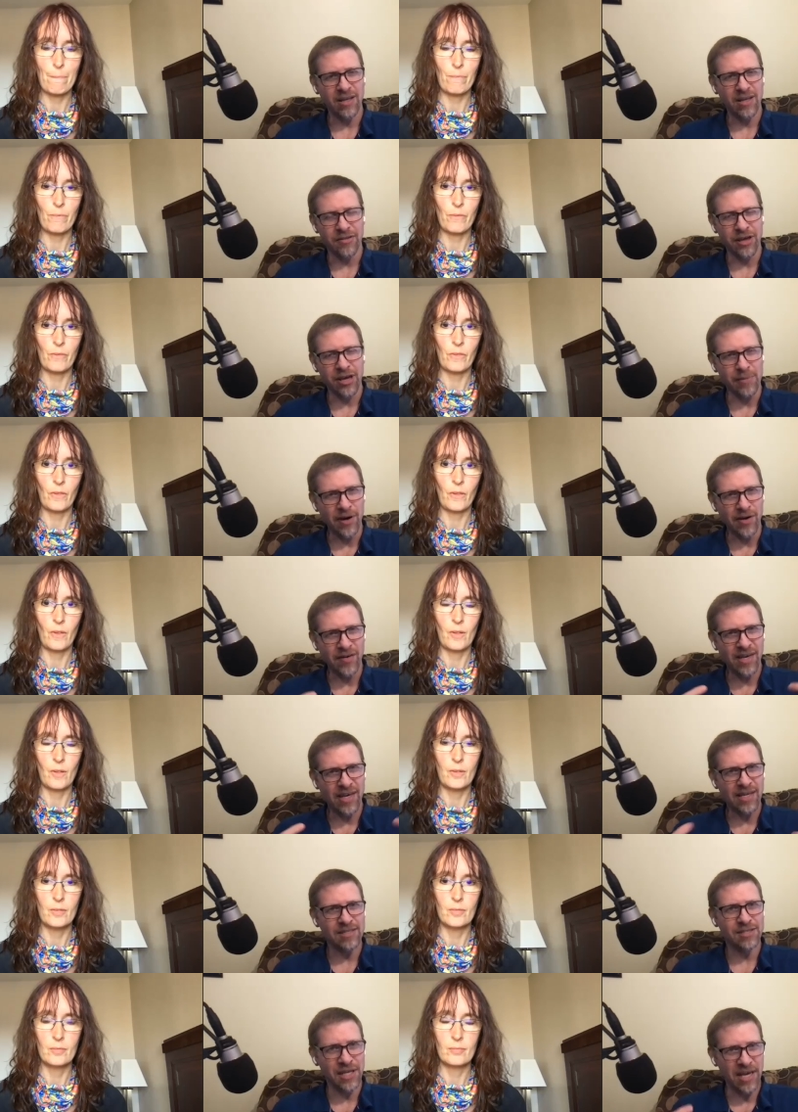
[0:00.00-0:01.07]
Speaker 1: uh, thinking about
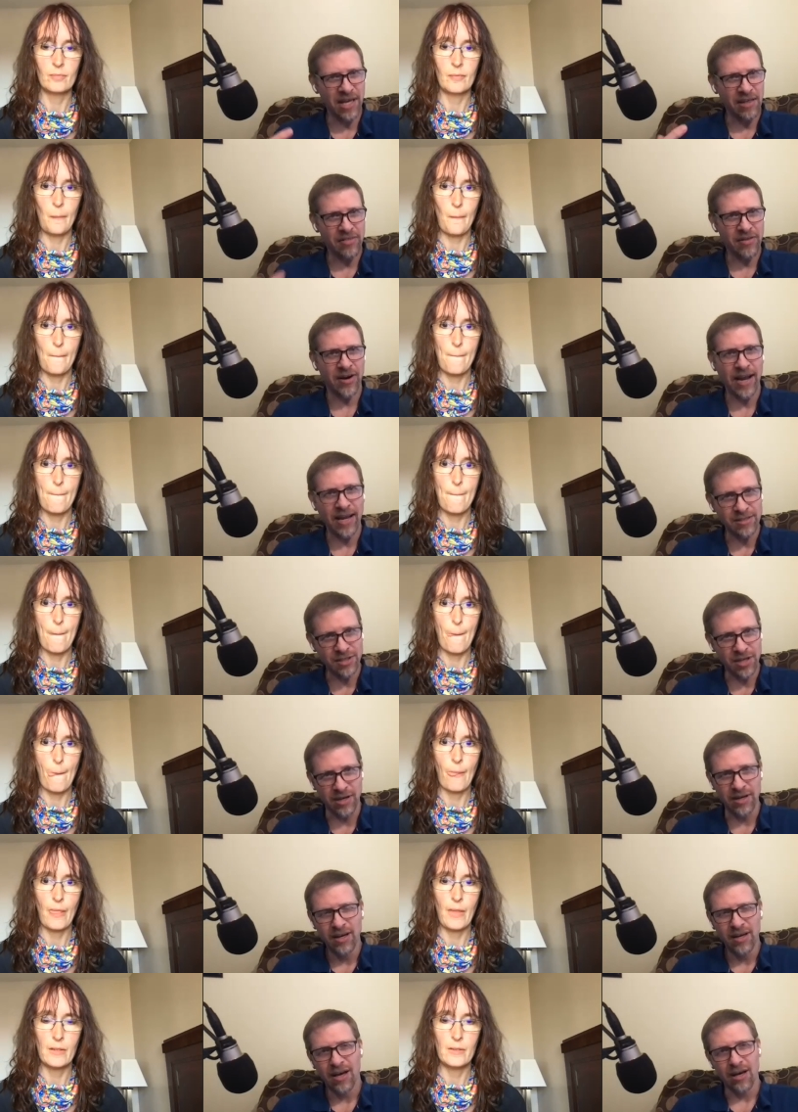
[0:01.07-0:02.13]
kids and getting their hands on
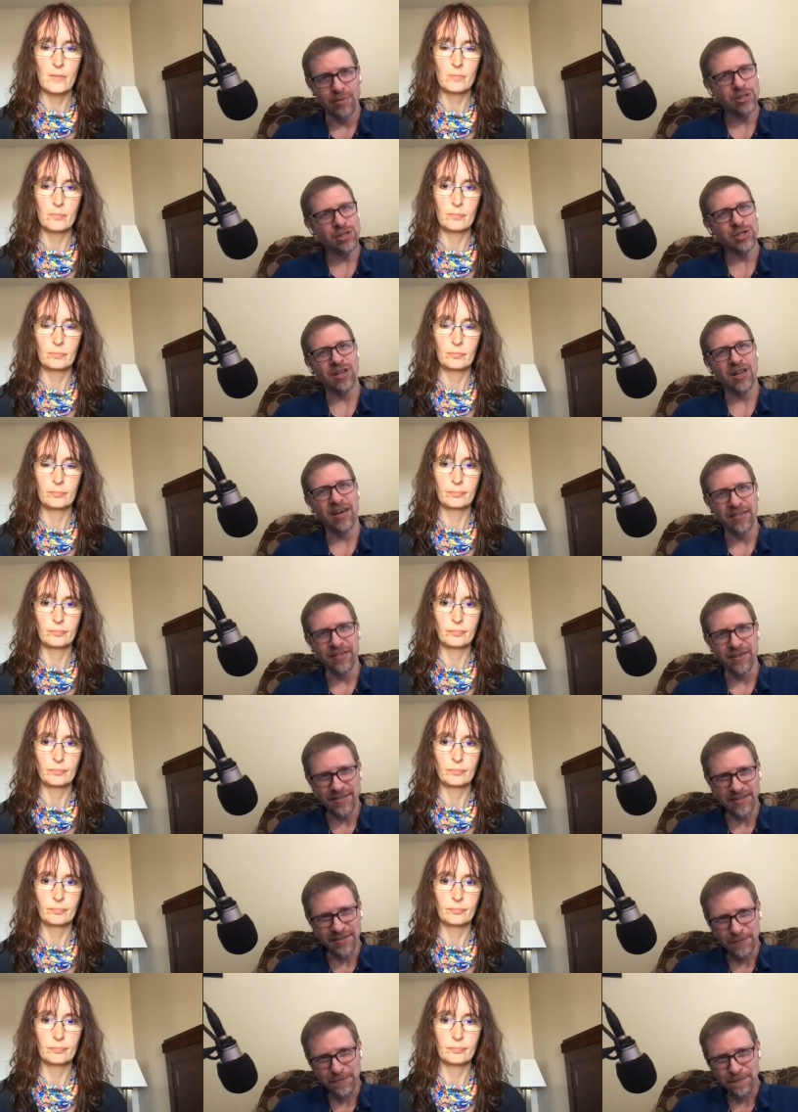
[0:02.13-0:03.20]
on a machine like
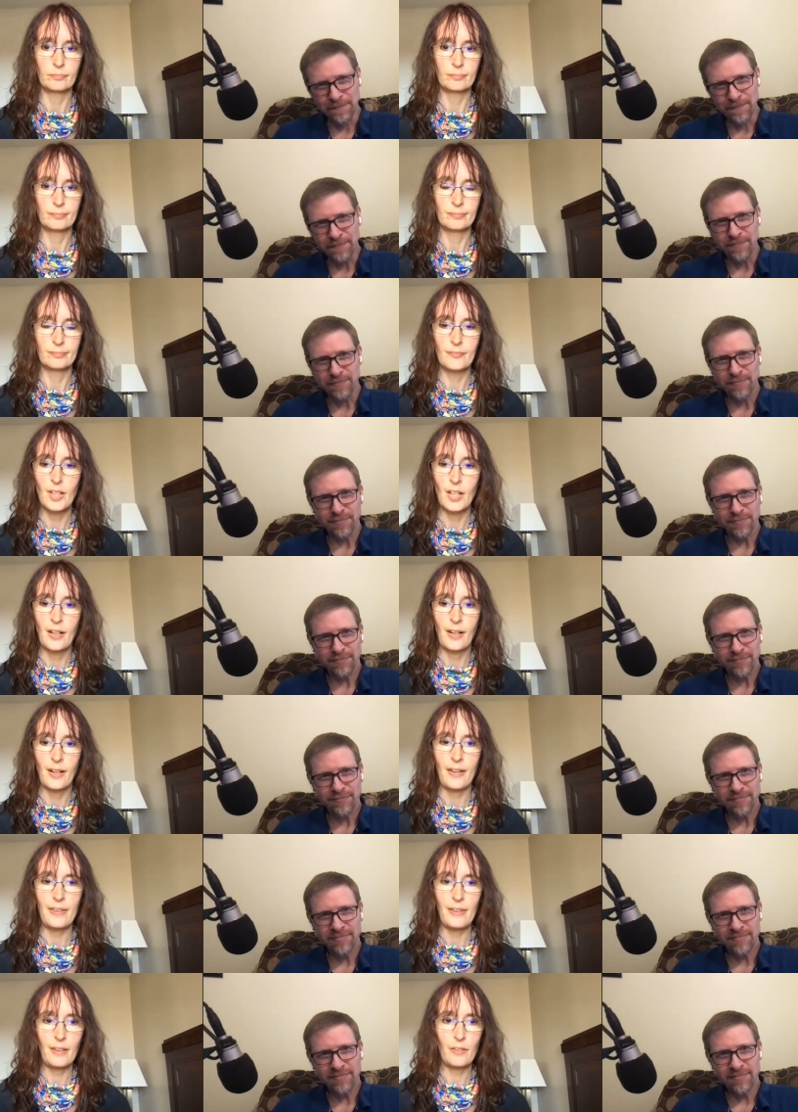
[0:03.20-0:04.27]
this
Speaker 2: i
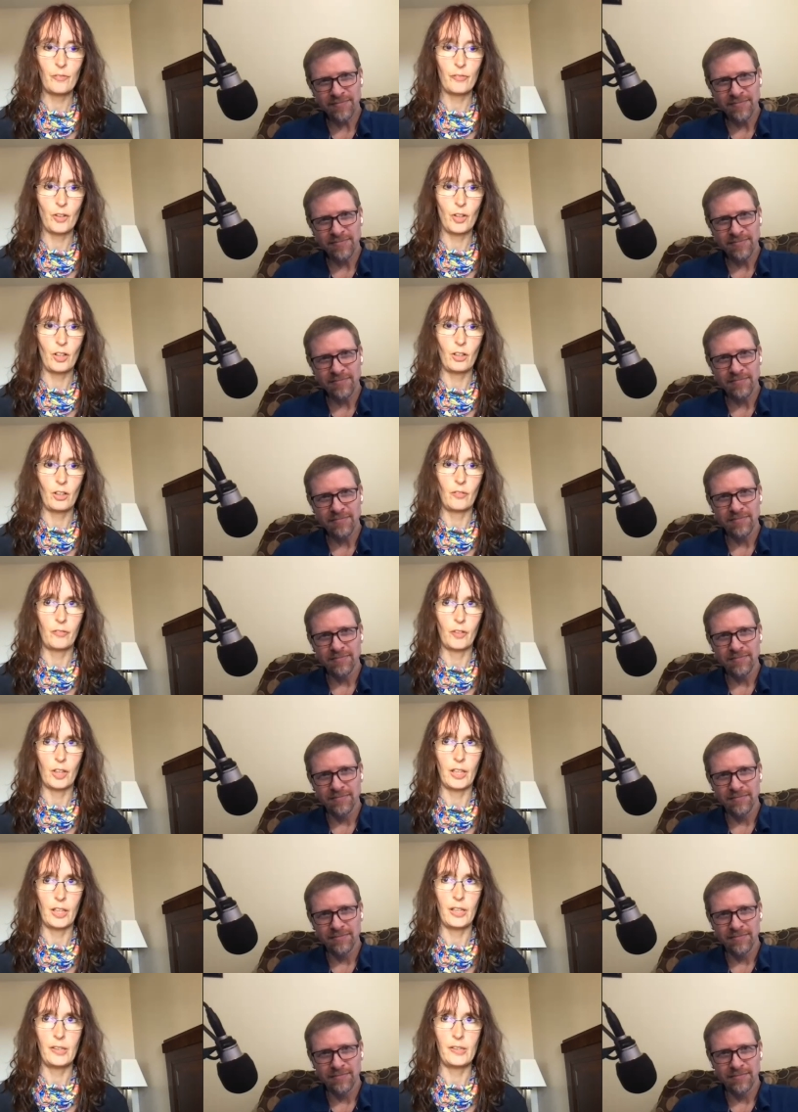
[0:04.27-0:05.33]
think for for
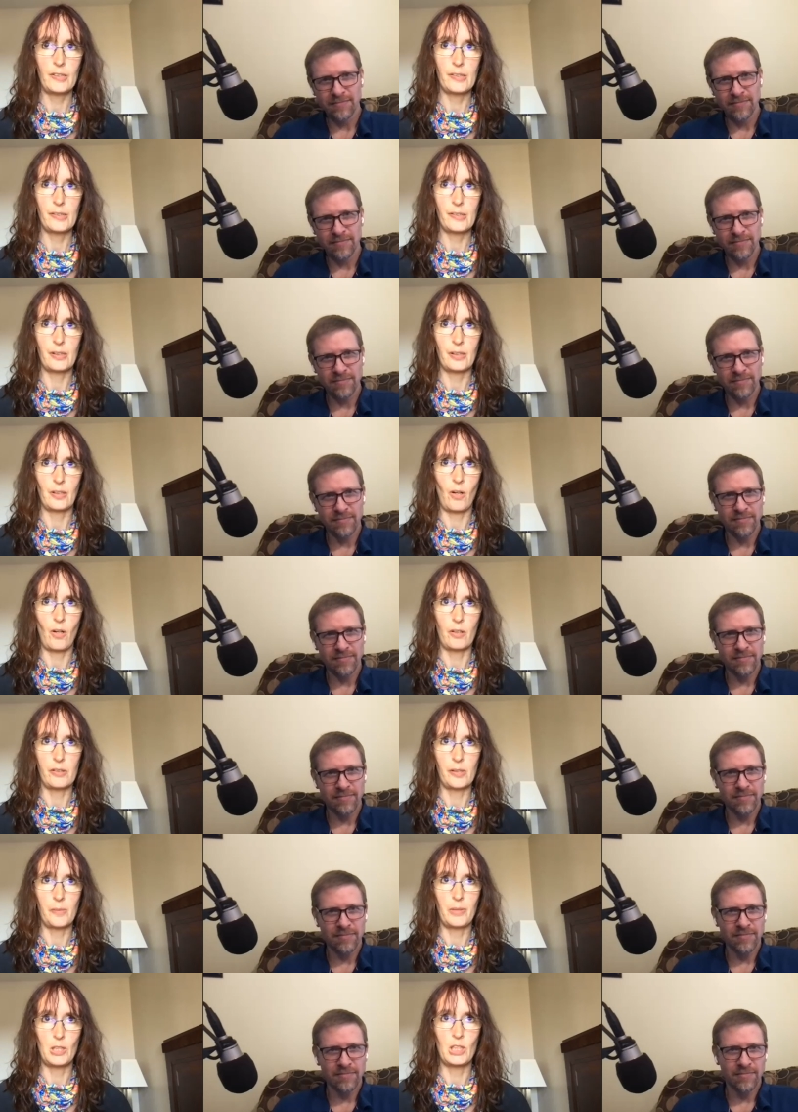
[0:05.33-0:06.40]
kids this is an awesome
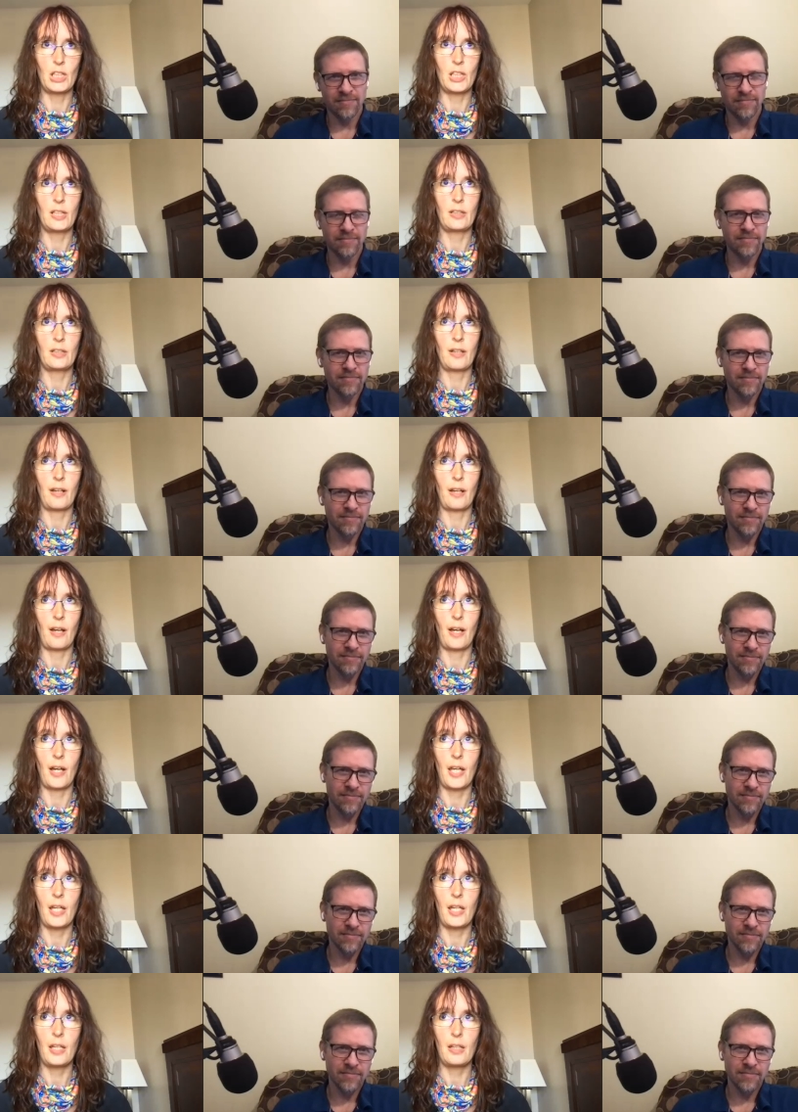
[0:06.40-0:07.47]
machine
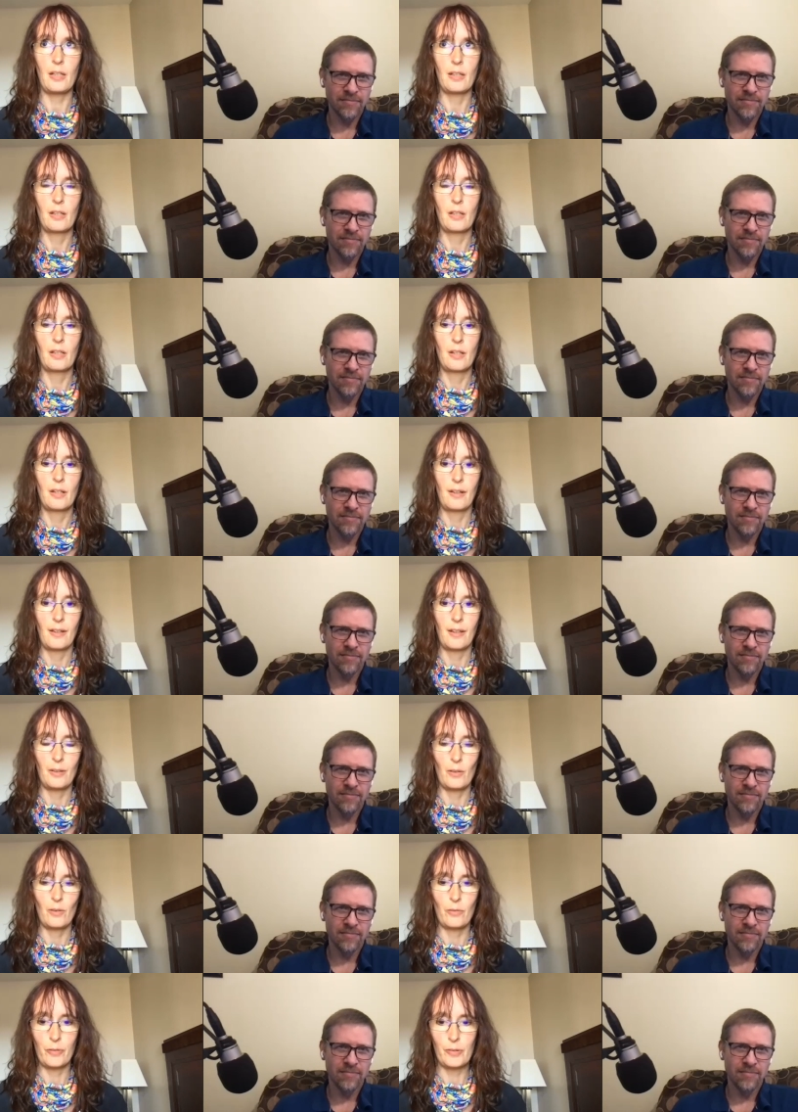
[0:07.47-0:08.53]
i you know
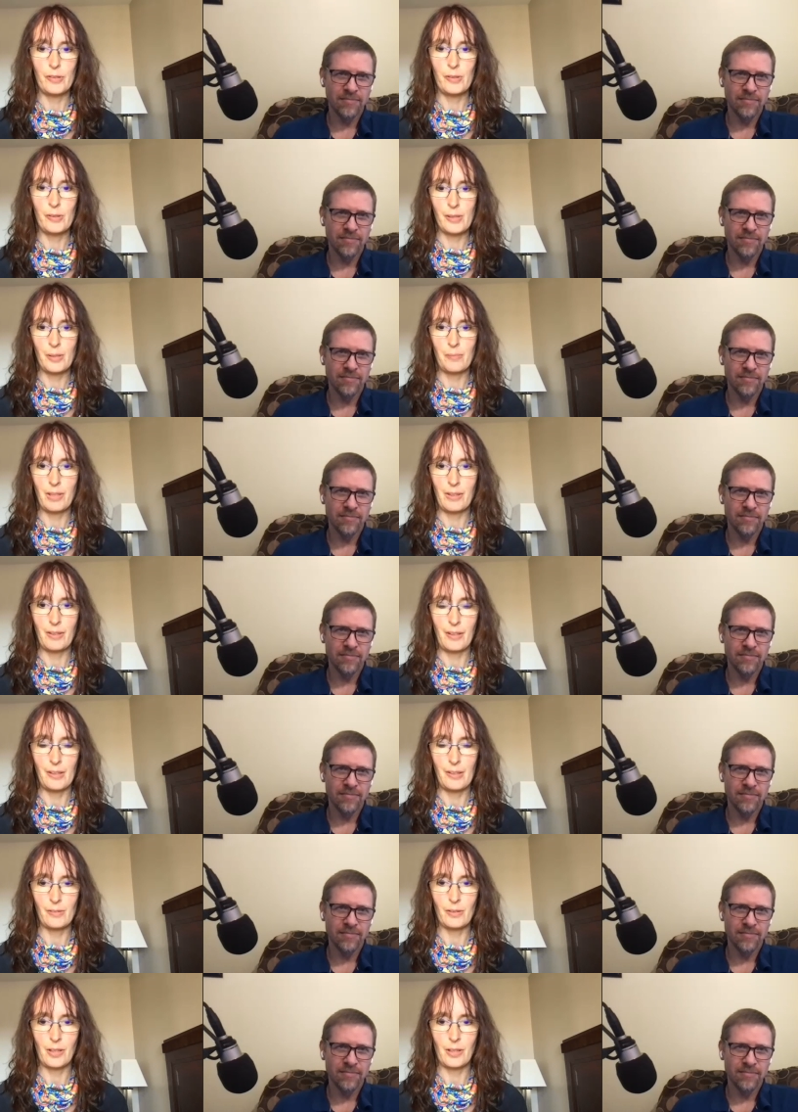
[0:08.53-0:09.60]
first you sent me the laser
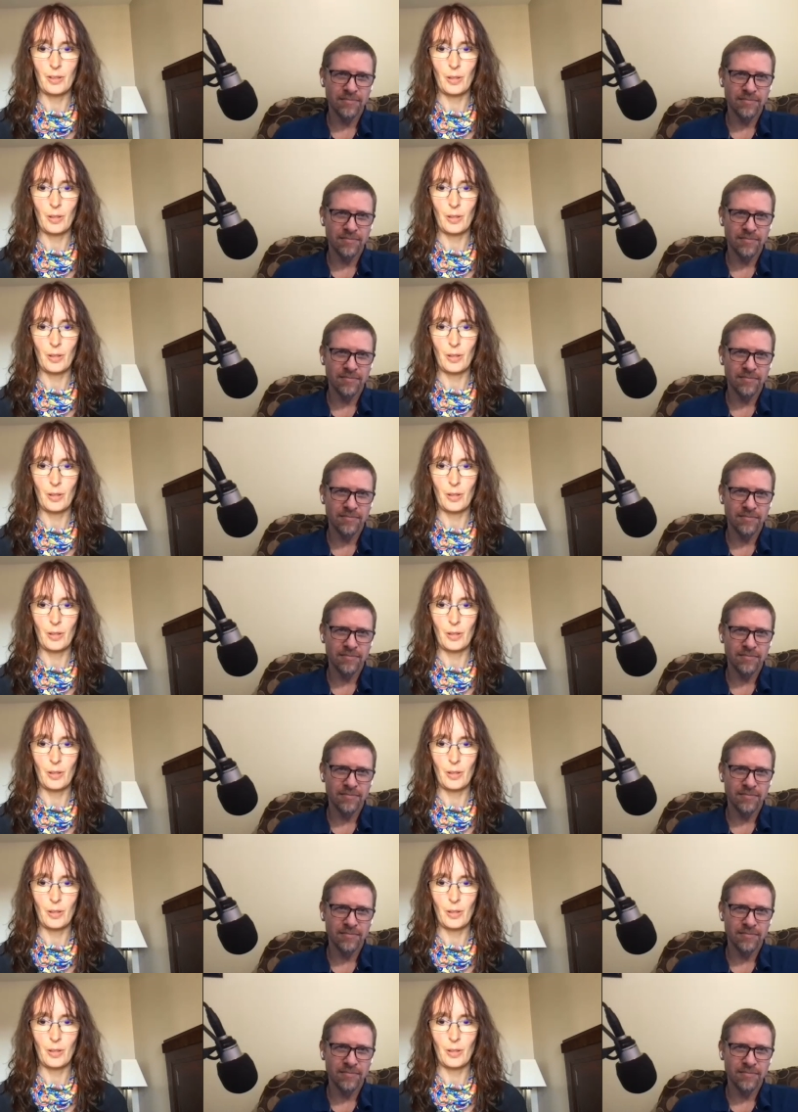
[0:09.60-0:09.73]
cutter